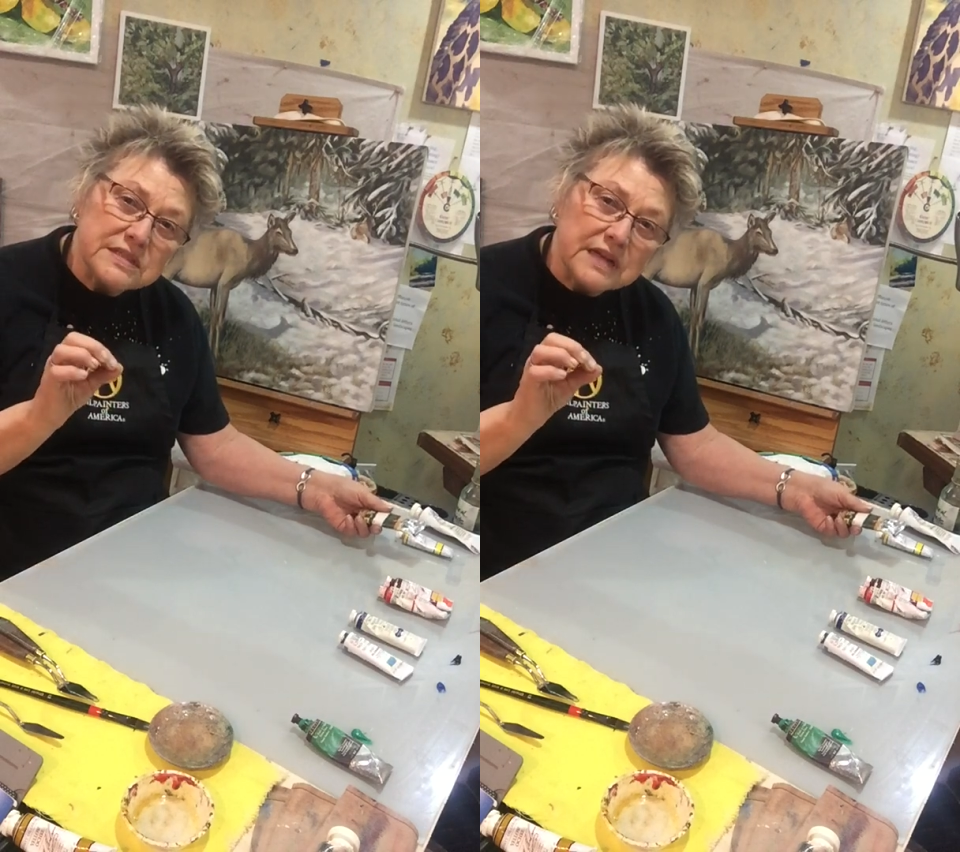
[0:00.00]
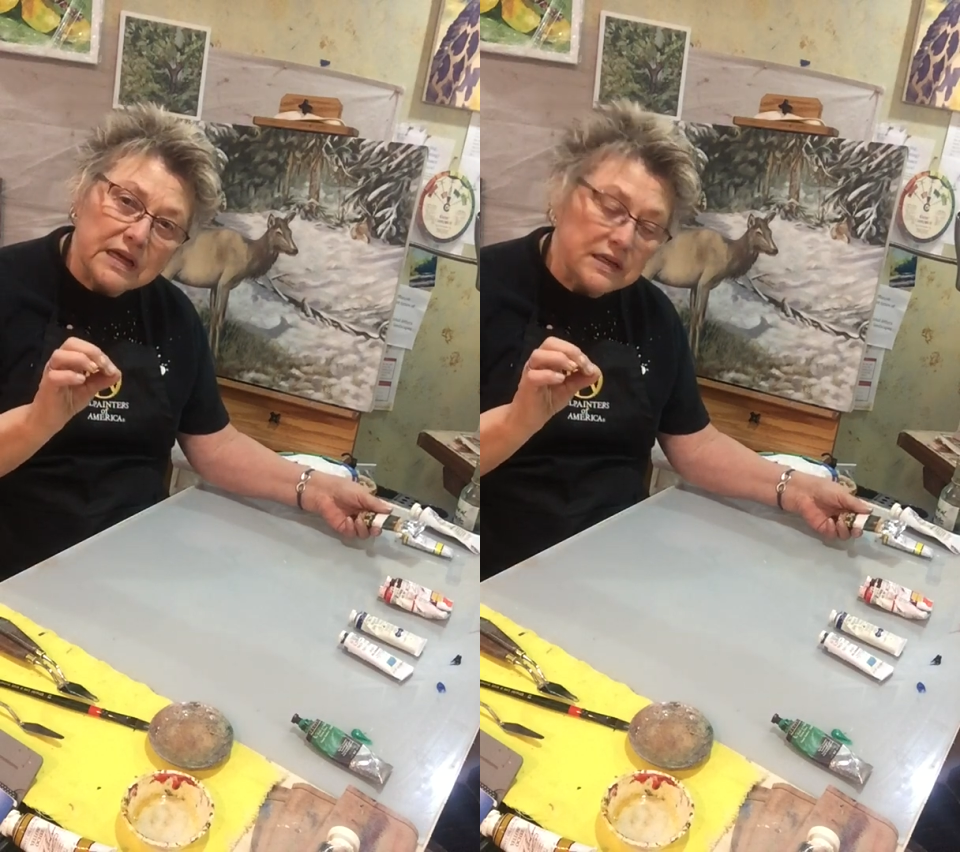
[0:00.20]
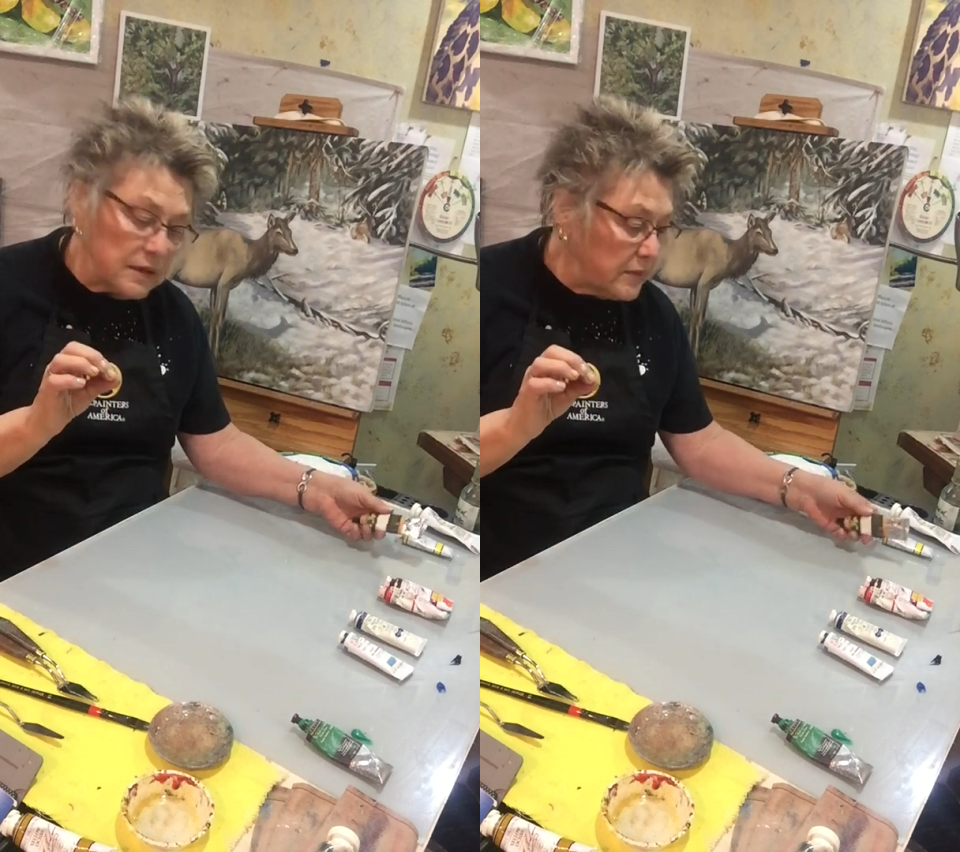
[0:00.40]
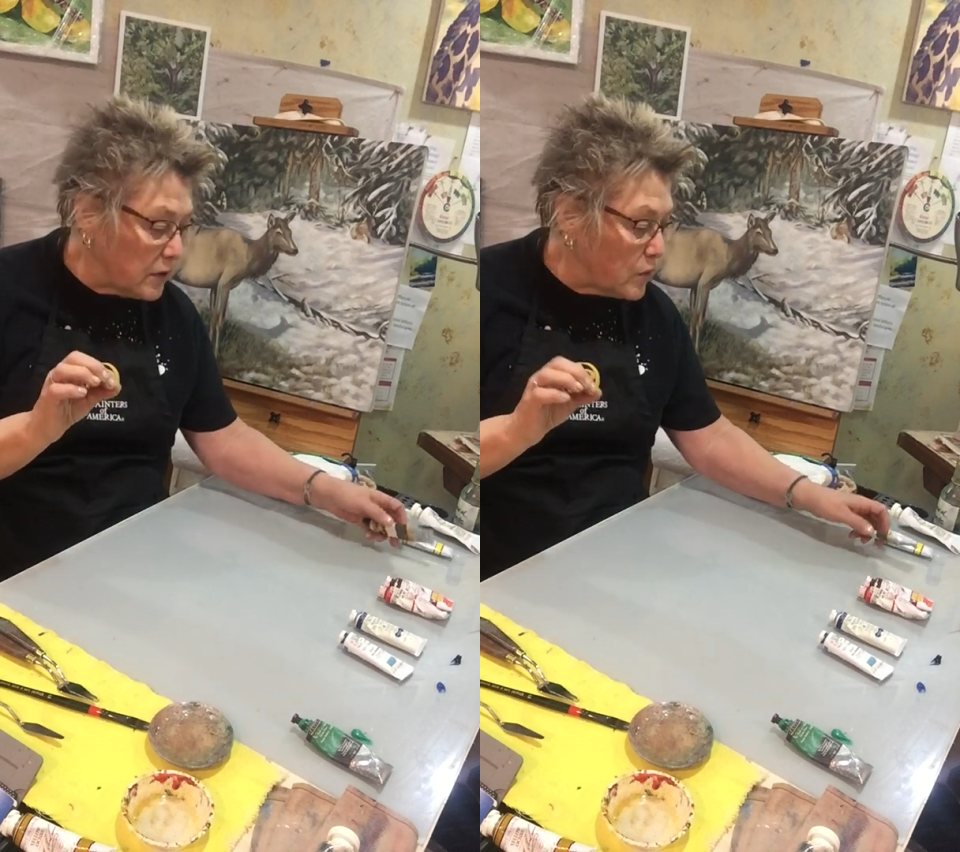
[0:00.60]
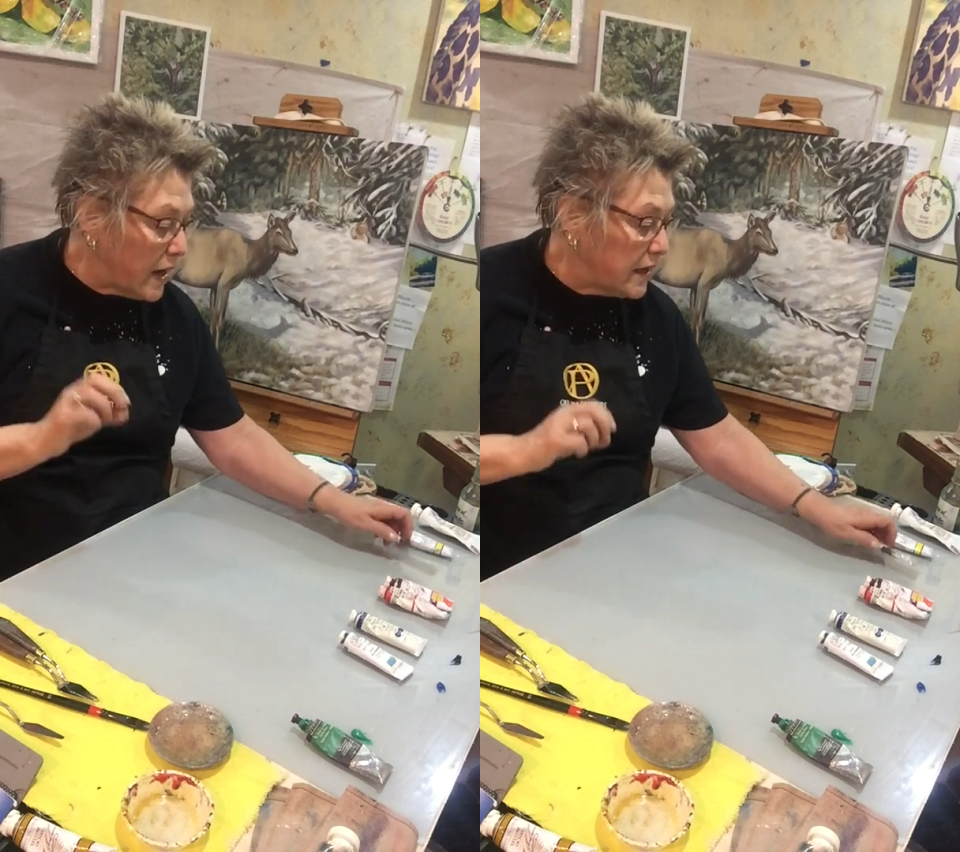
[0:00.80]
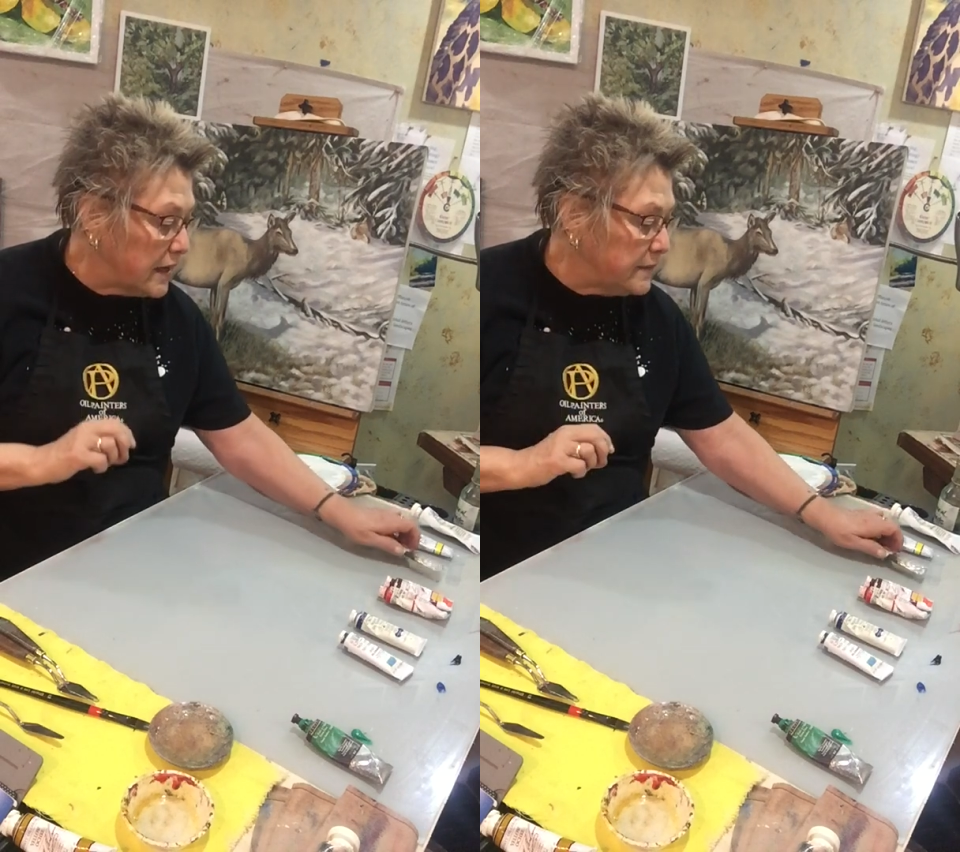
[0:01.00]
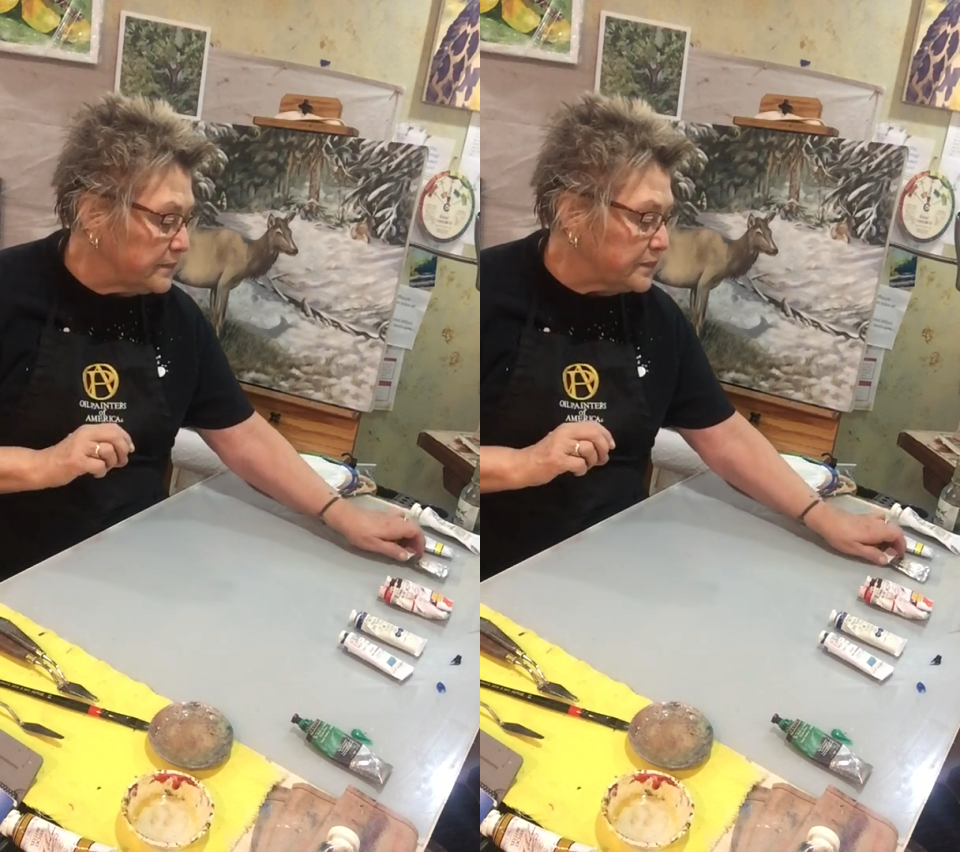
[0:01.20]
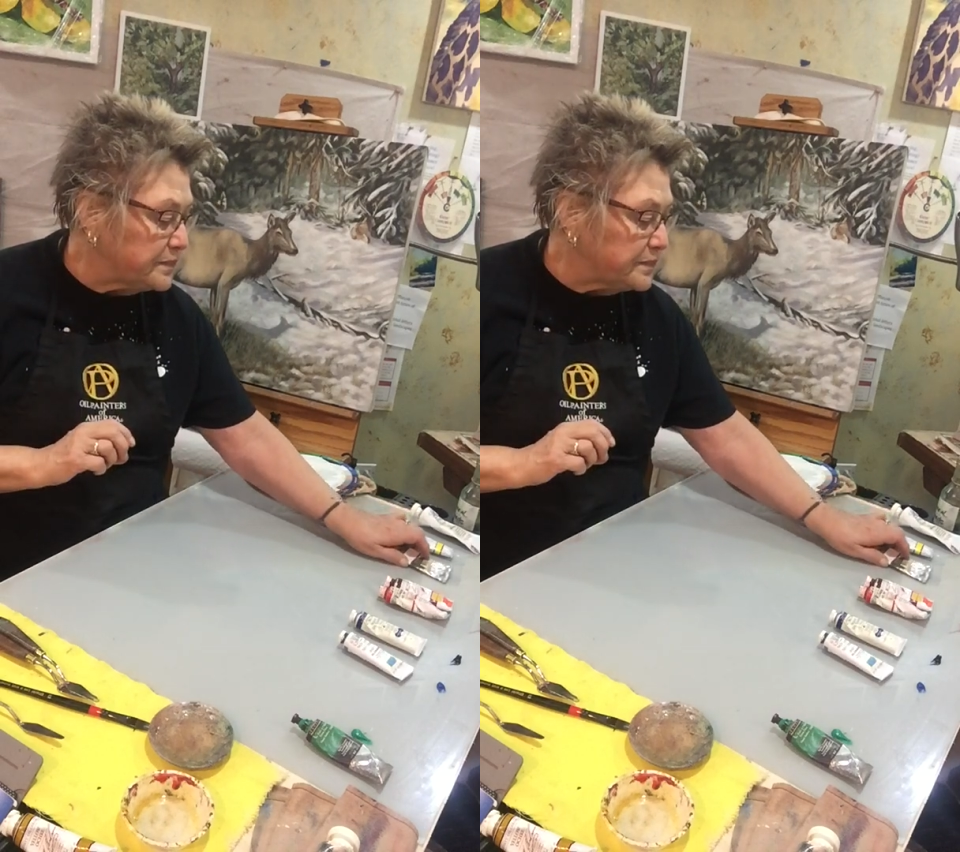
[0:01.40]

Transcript: it's got a little bit of red in it.